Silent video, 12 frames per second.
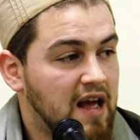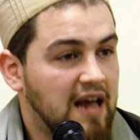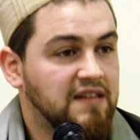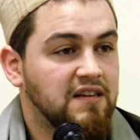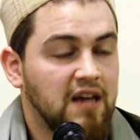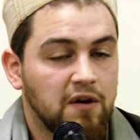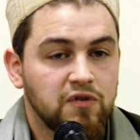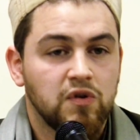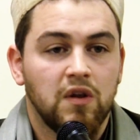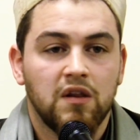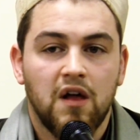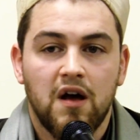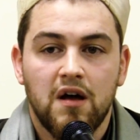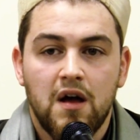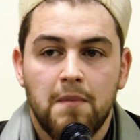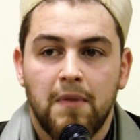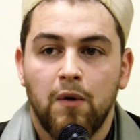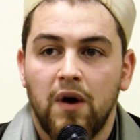and he said, Ya
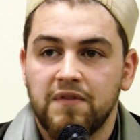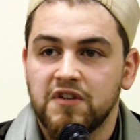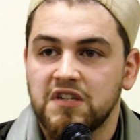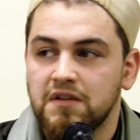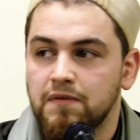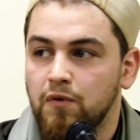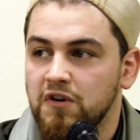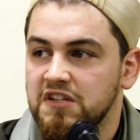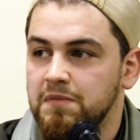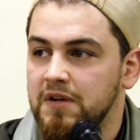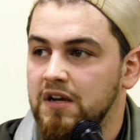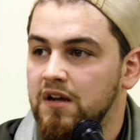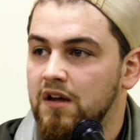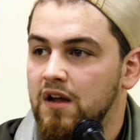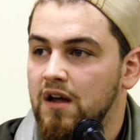Rasulullah, my wife just divorced me.